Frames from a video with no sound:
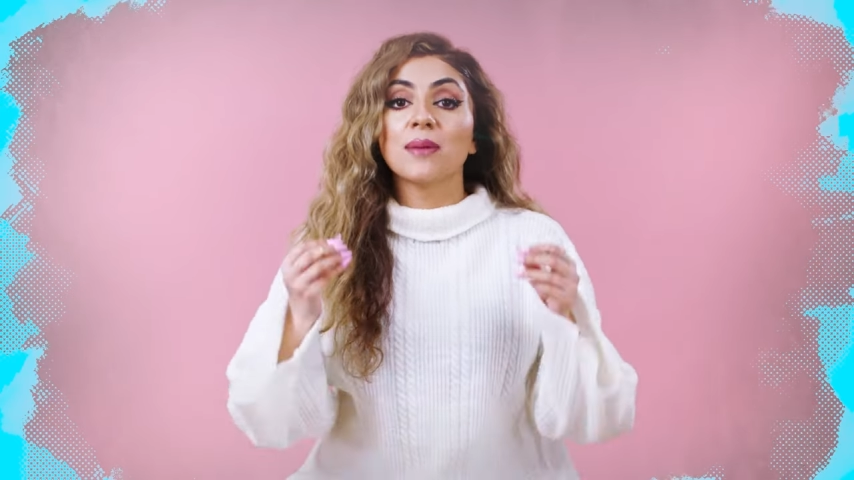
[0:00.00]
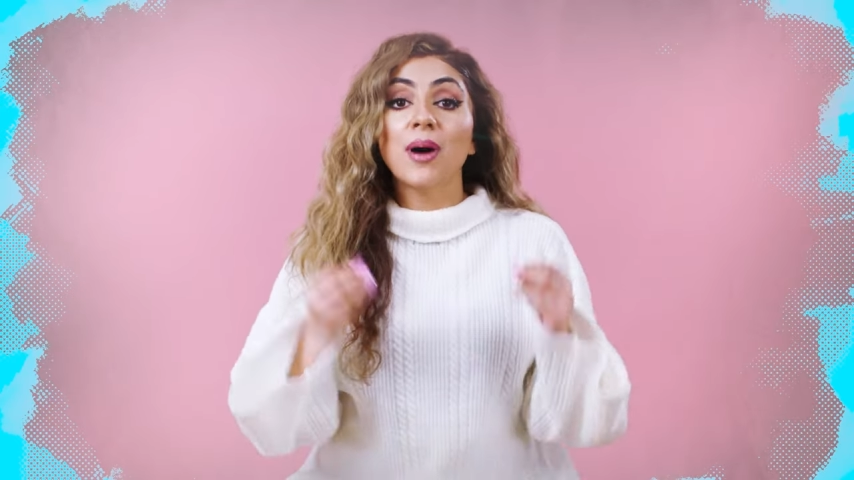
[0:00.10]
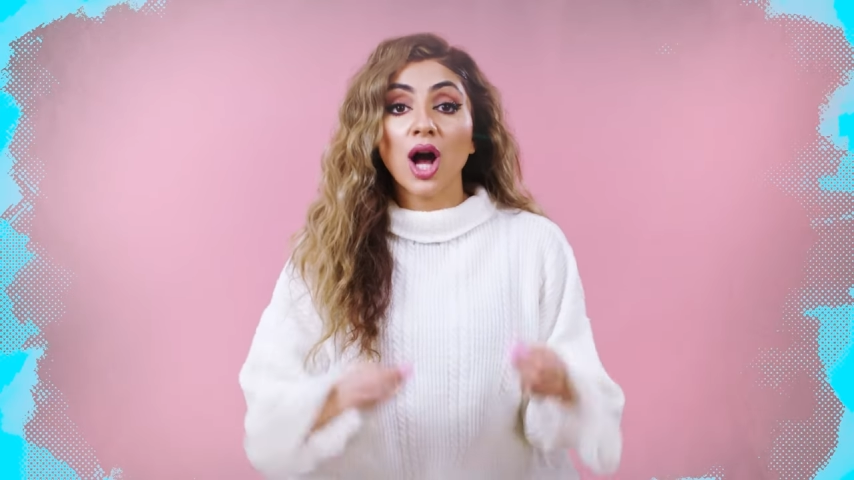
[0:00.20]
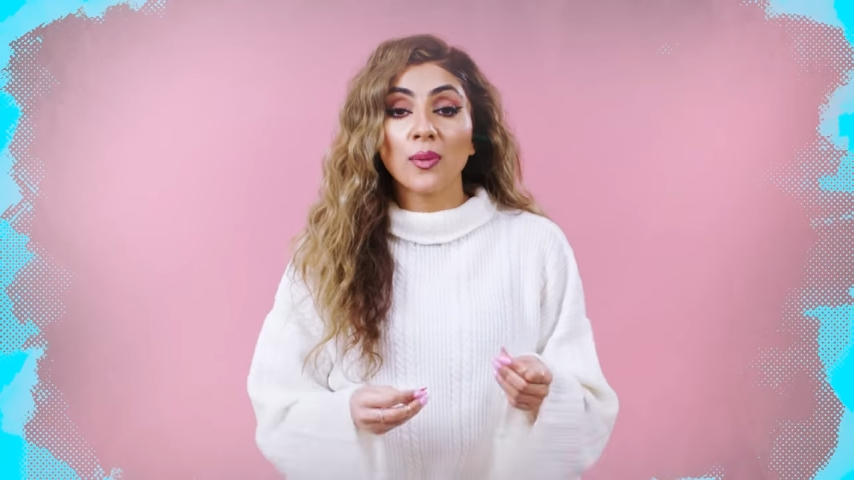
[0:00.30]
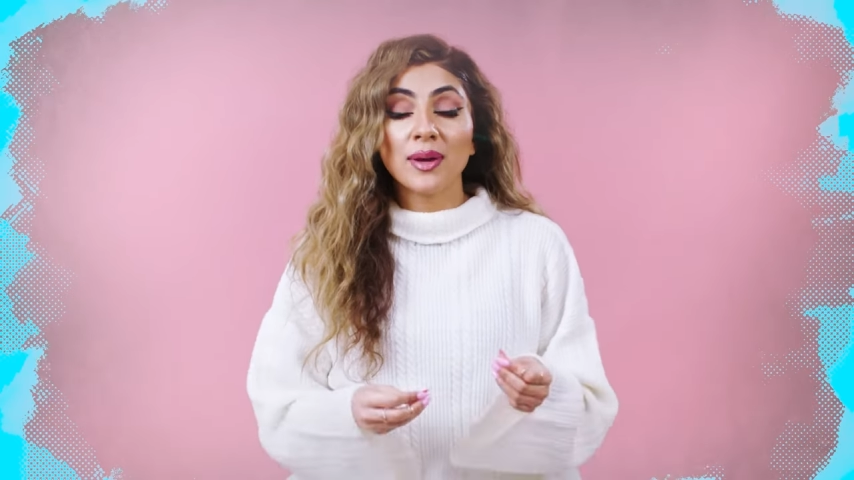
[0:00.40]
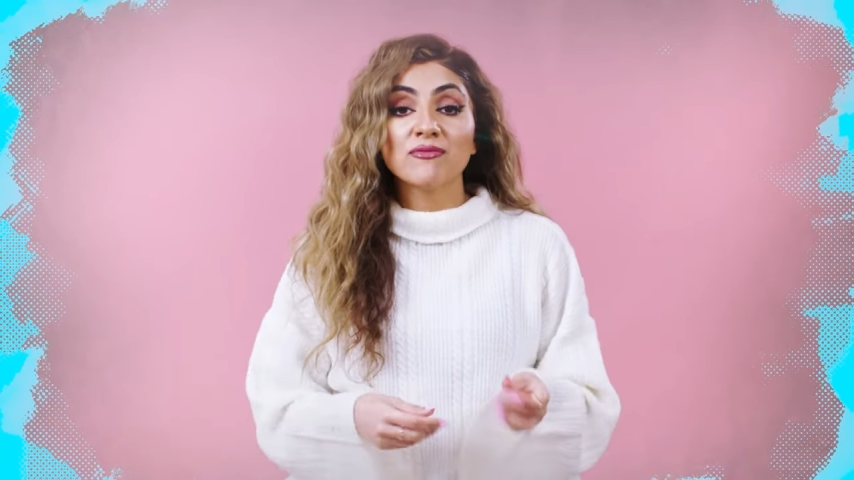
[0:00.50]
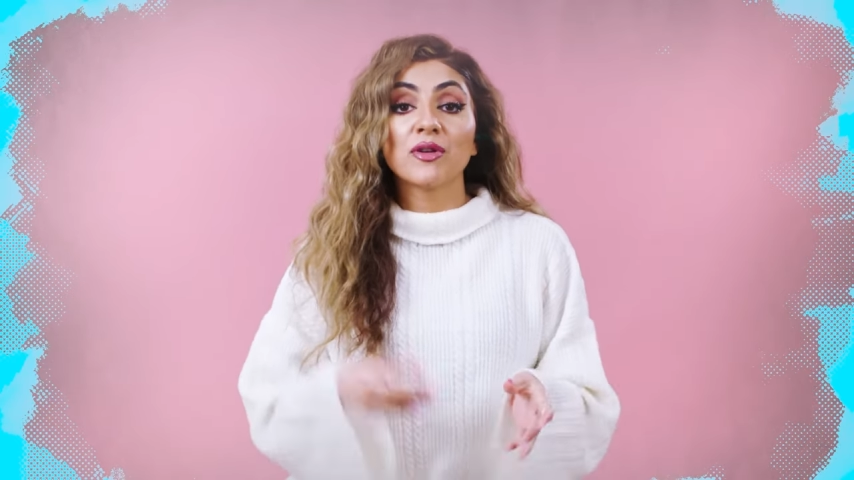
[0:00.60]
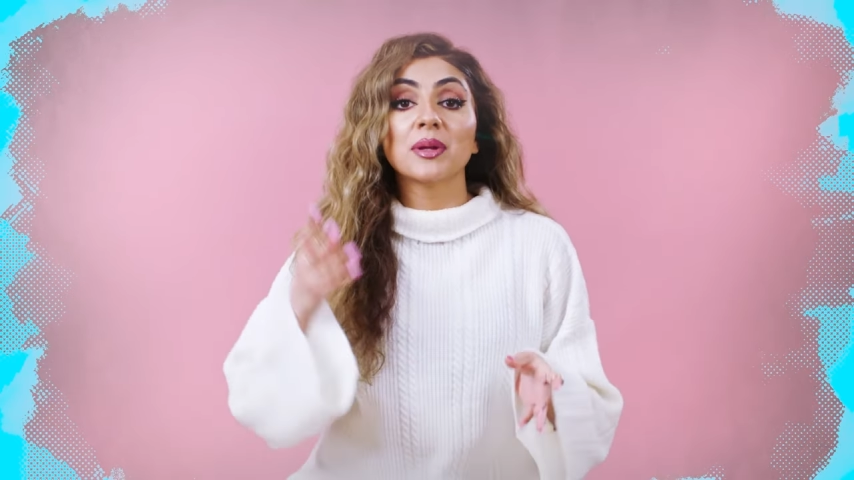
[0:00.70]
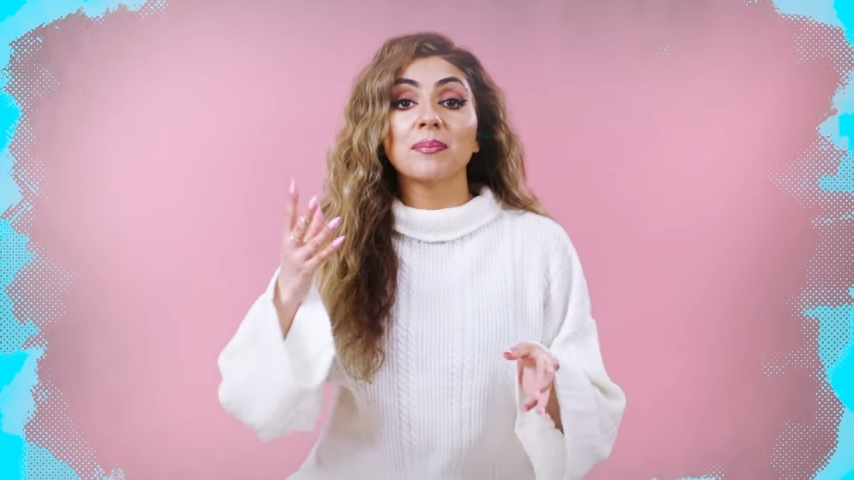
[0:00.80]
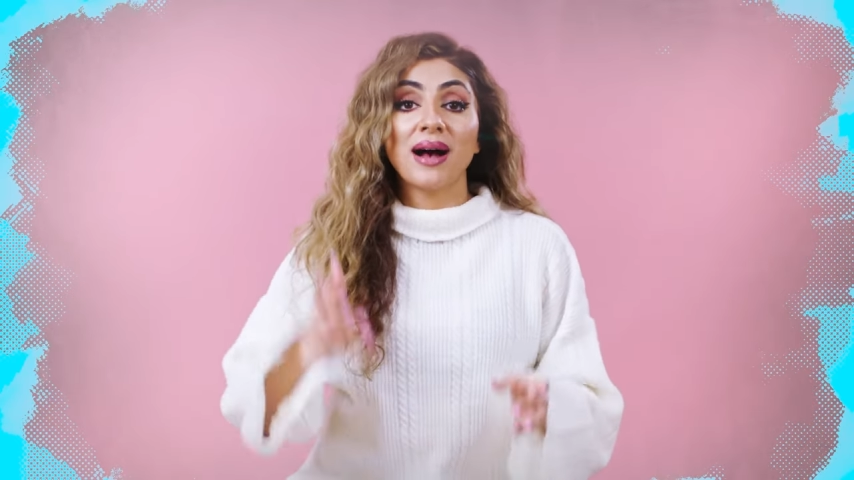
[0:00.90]
a poem
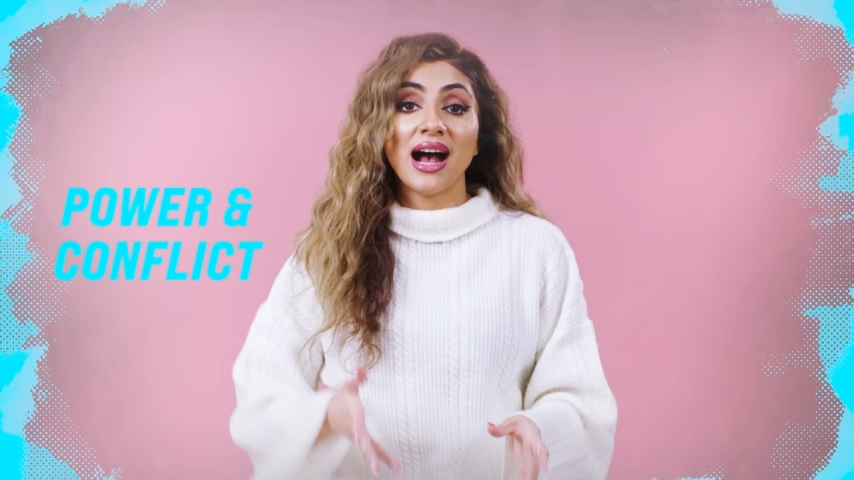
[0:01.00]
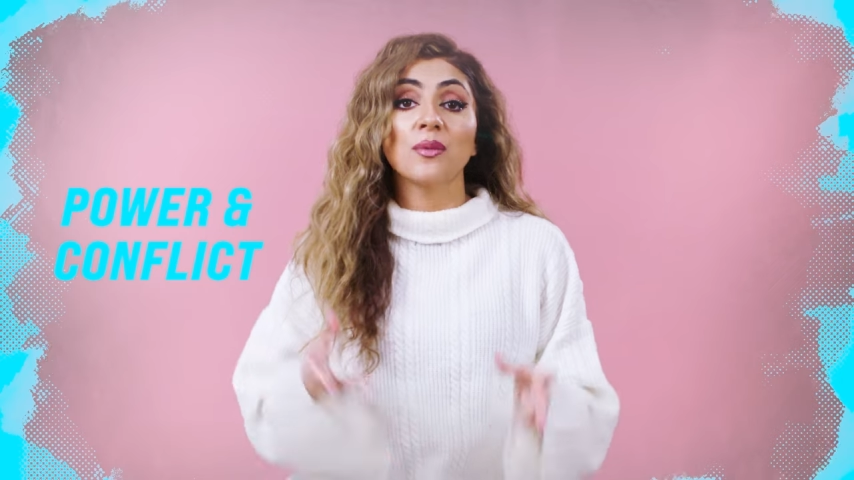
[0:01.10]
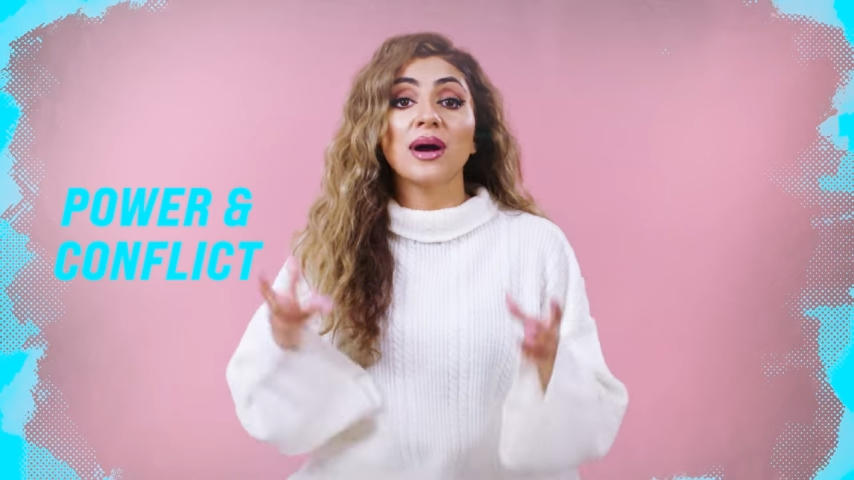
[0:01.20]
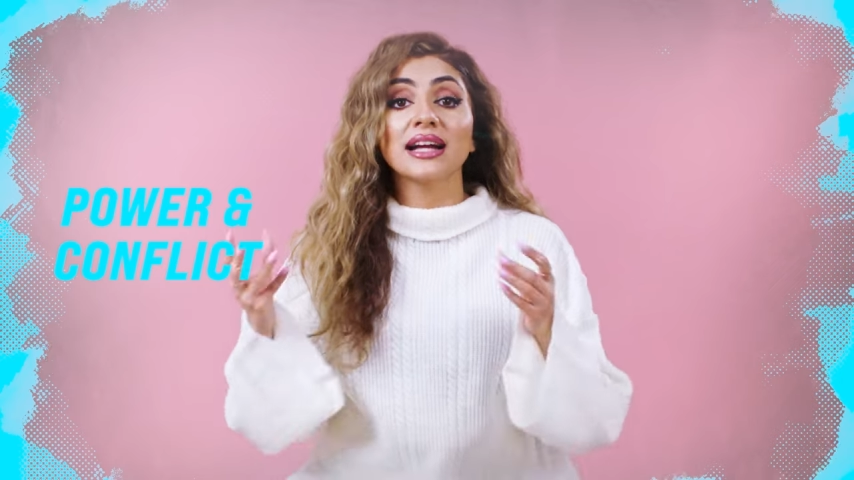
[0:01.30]
from the Power